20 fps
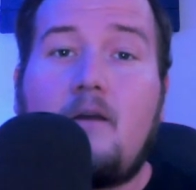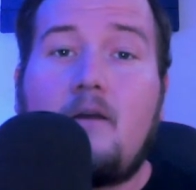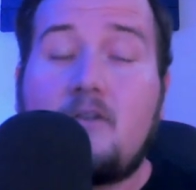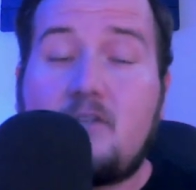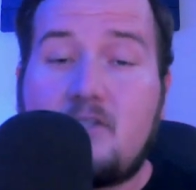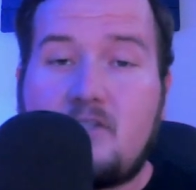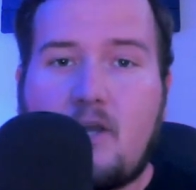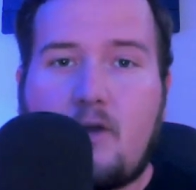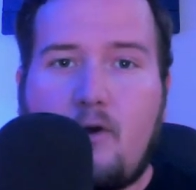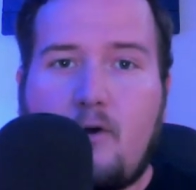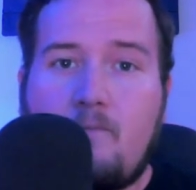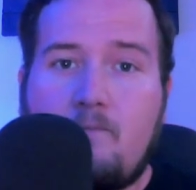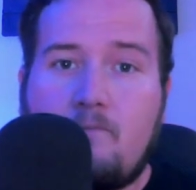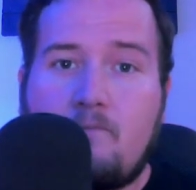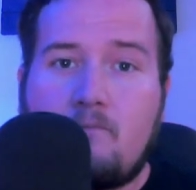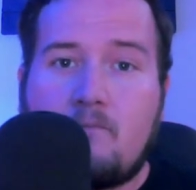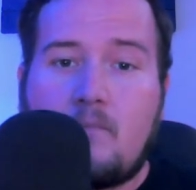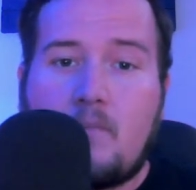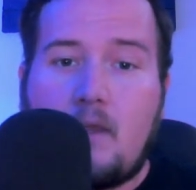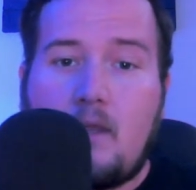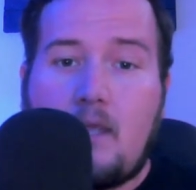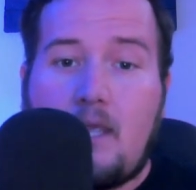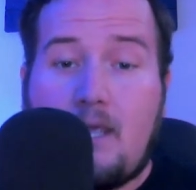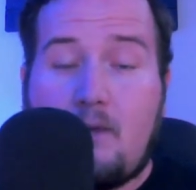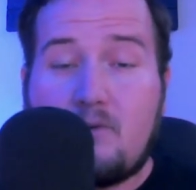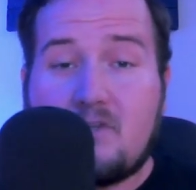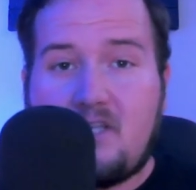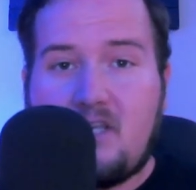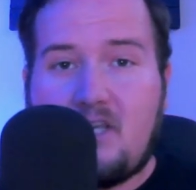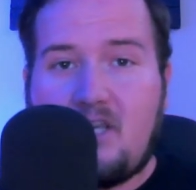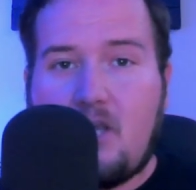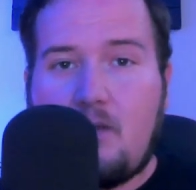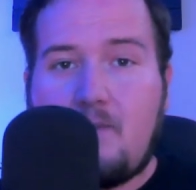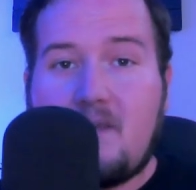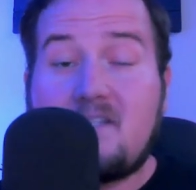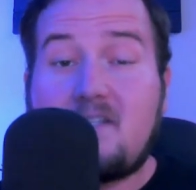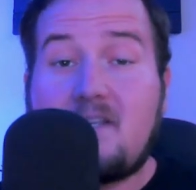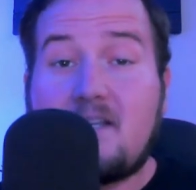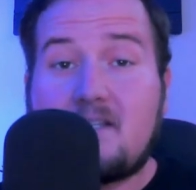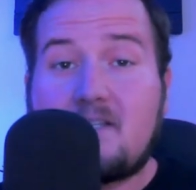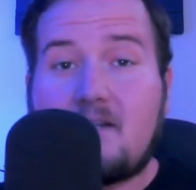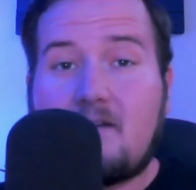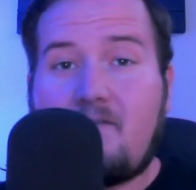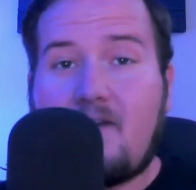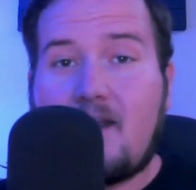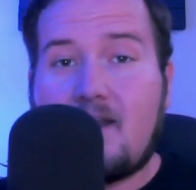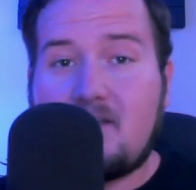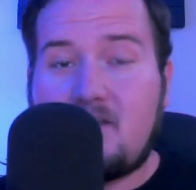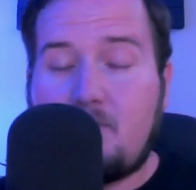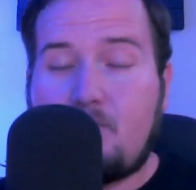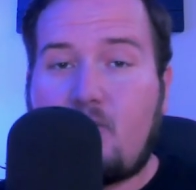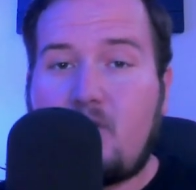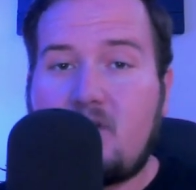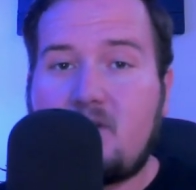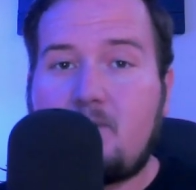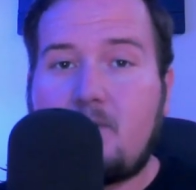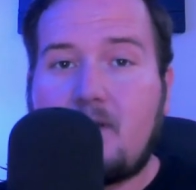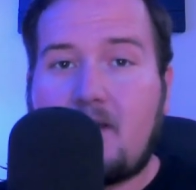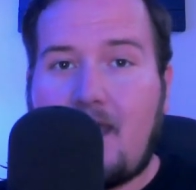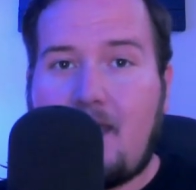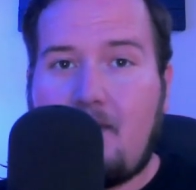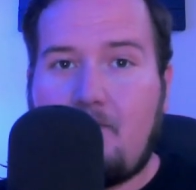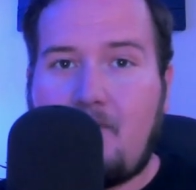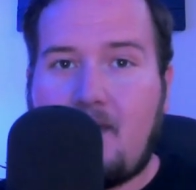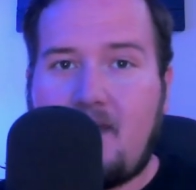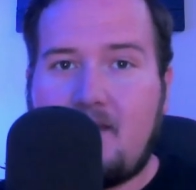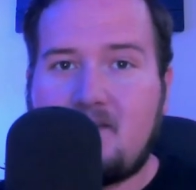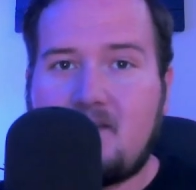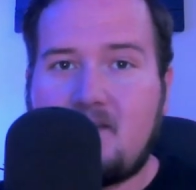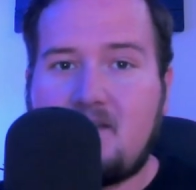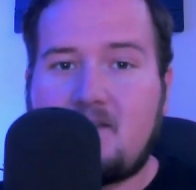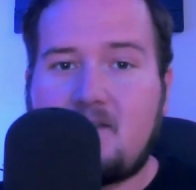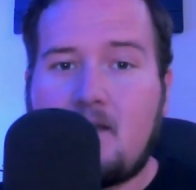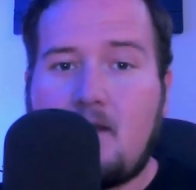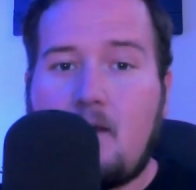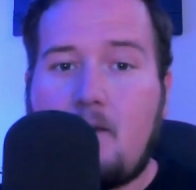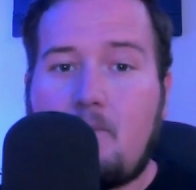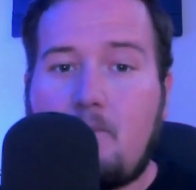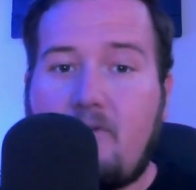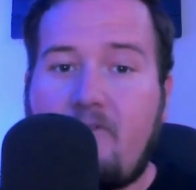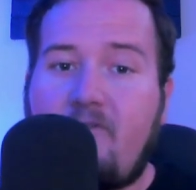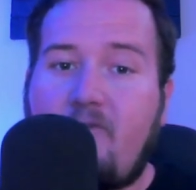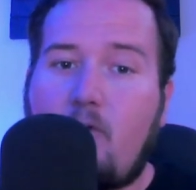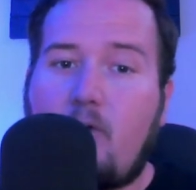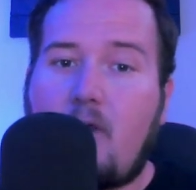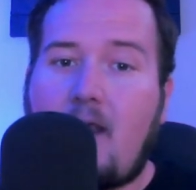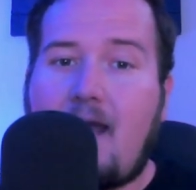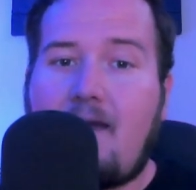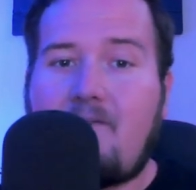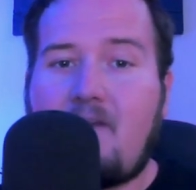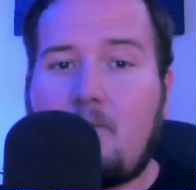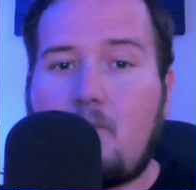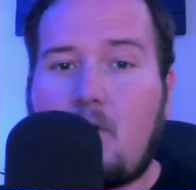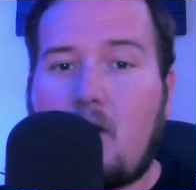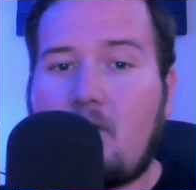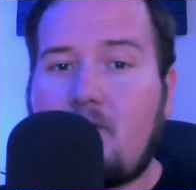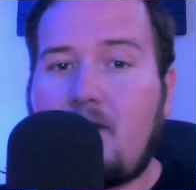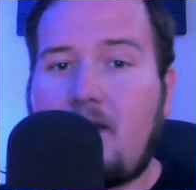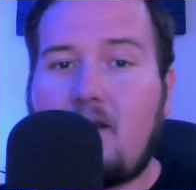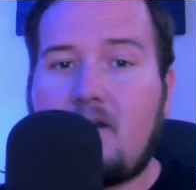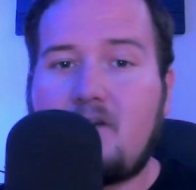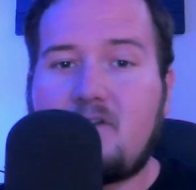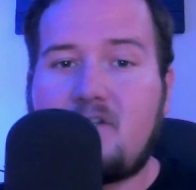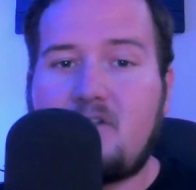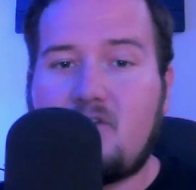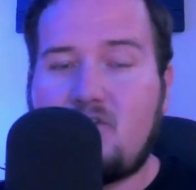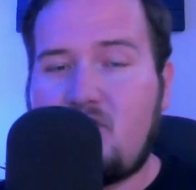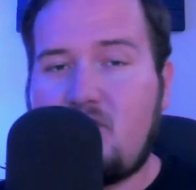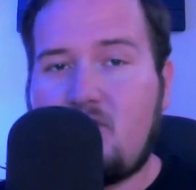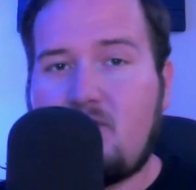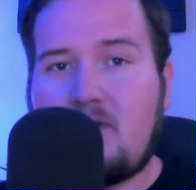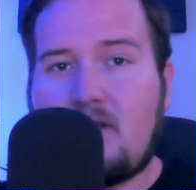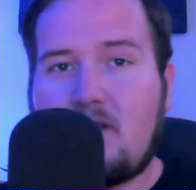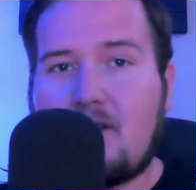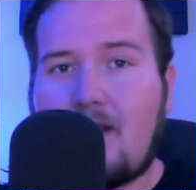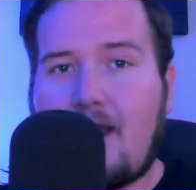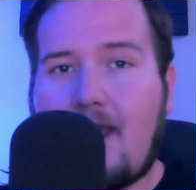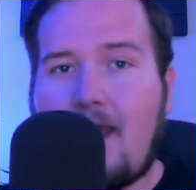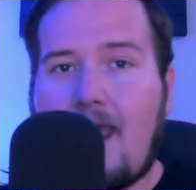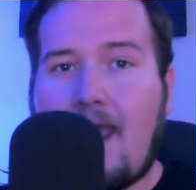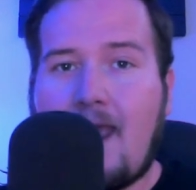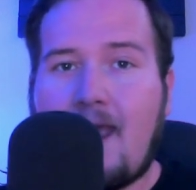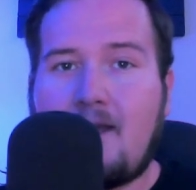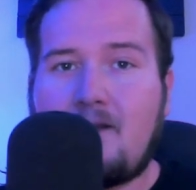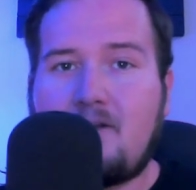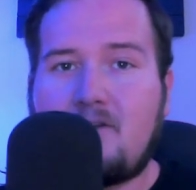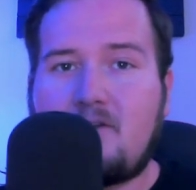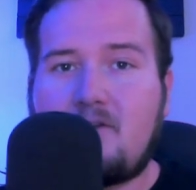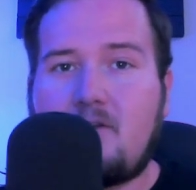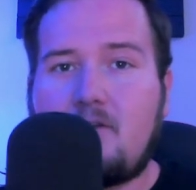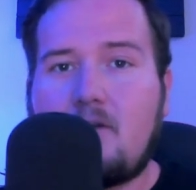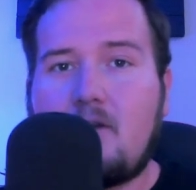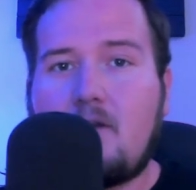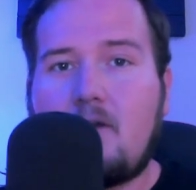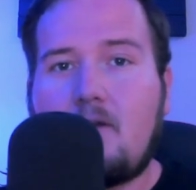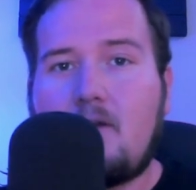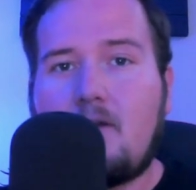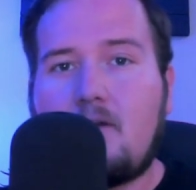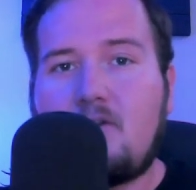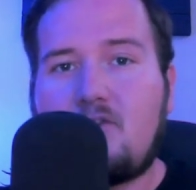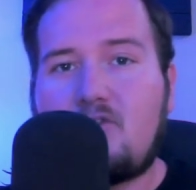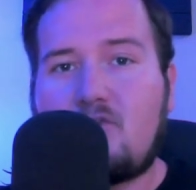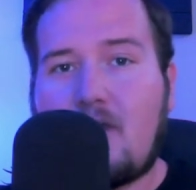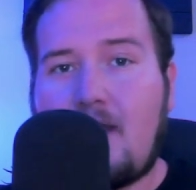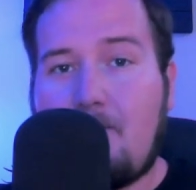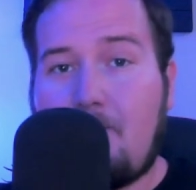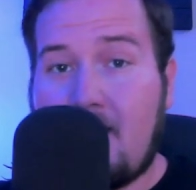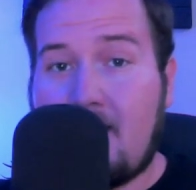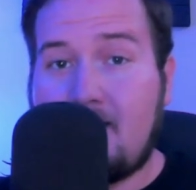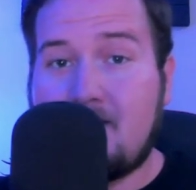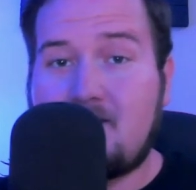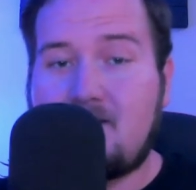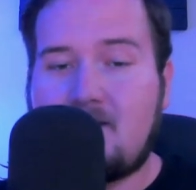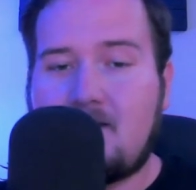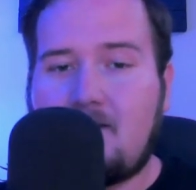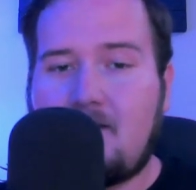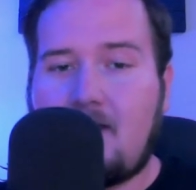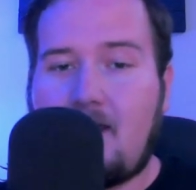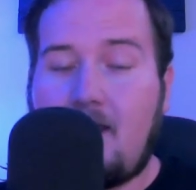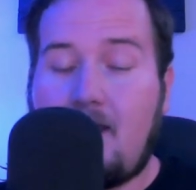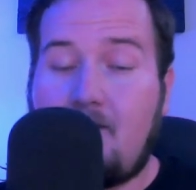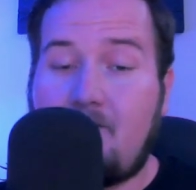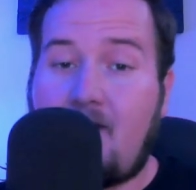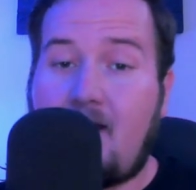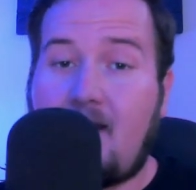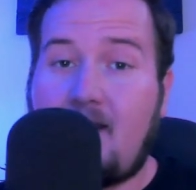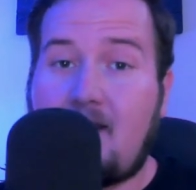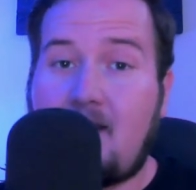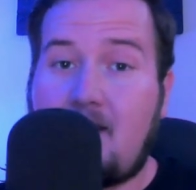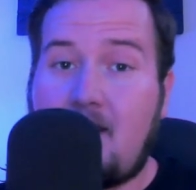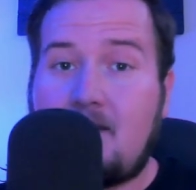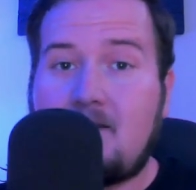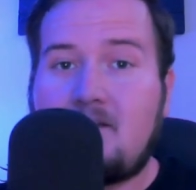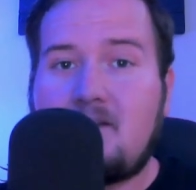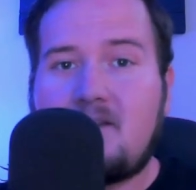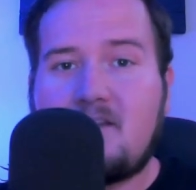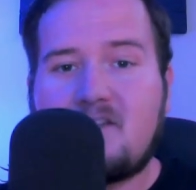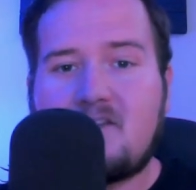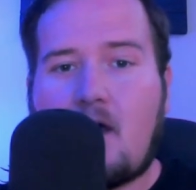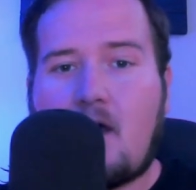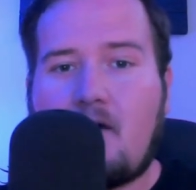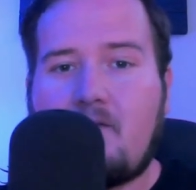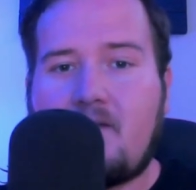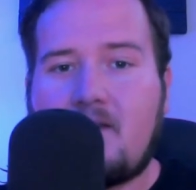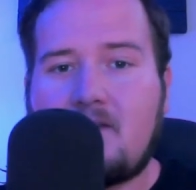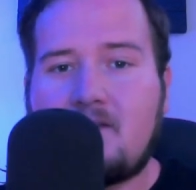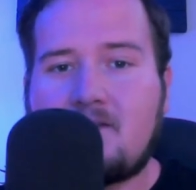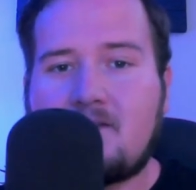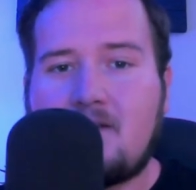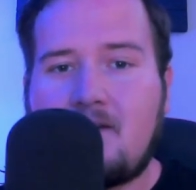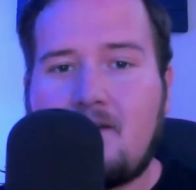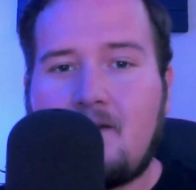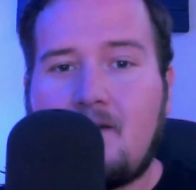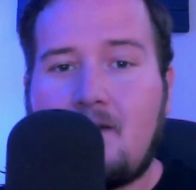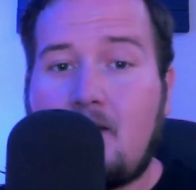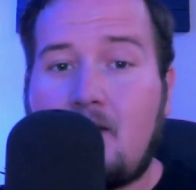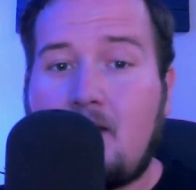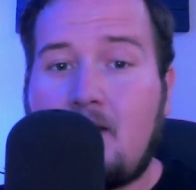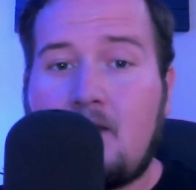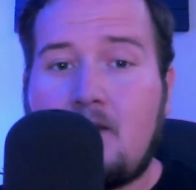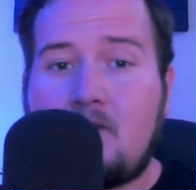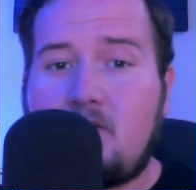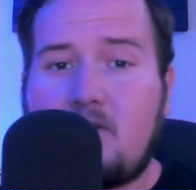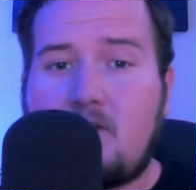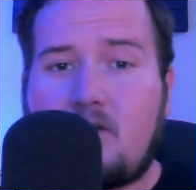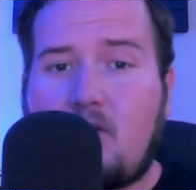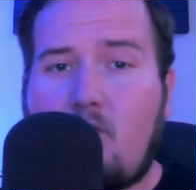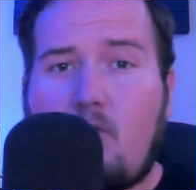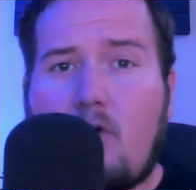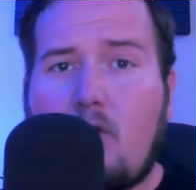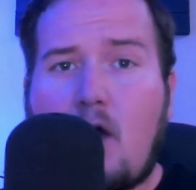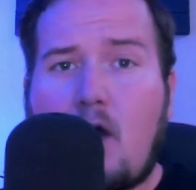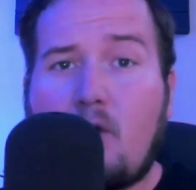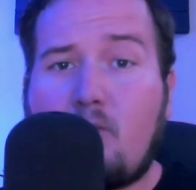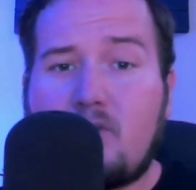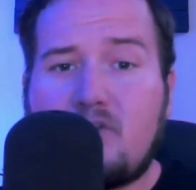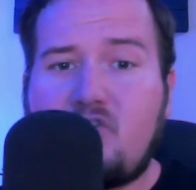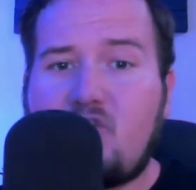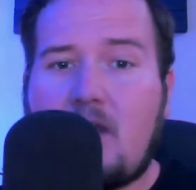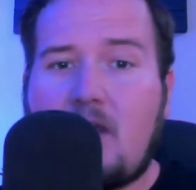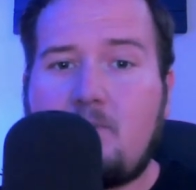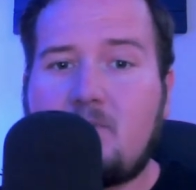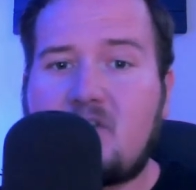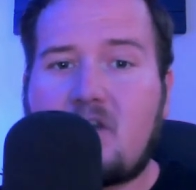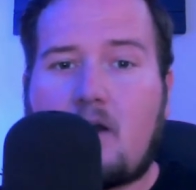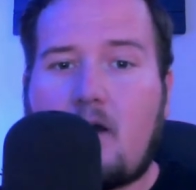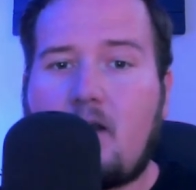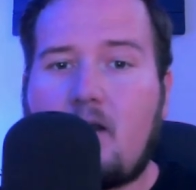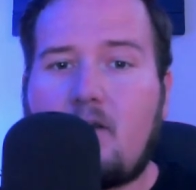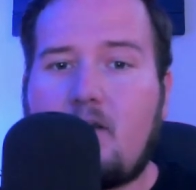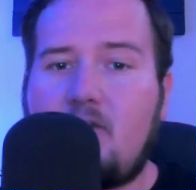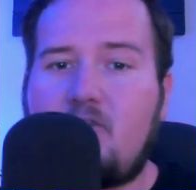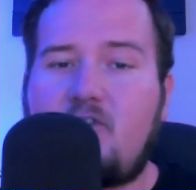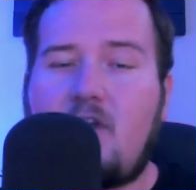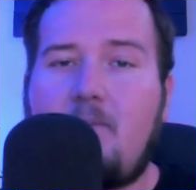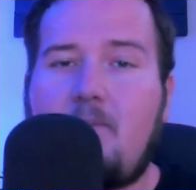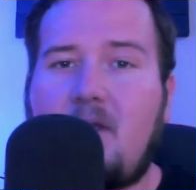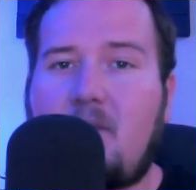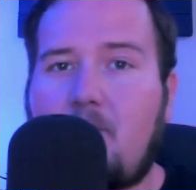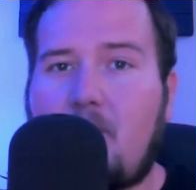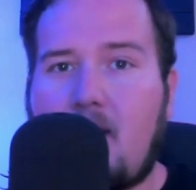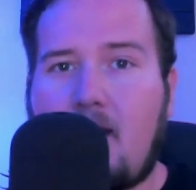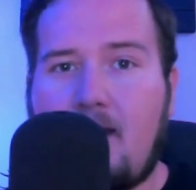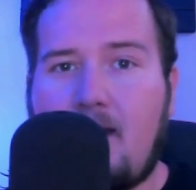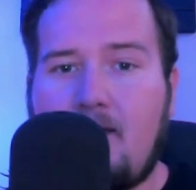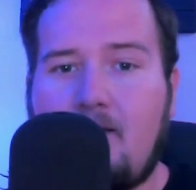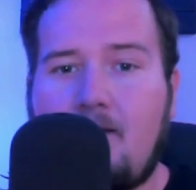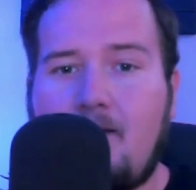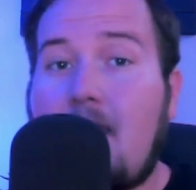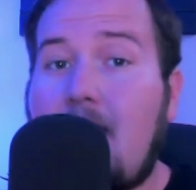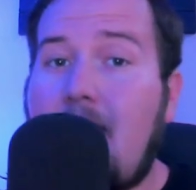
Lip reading: So, he was the QB6 on a fantasy points per game basis before having Marvin Harrison Jr. and Trey Benson invited into this offense to go along with James Conner and Trey McBride.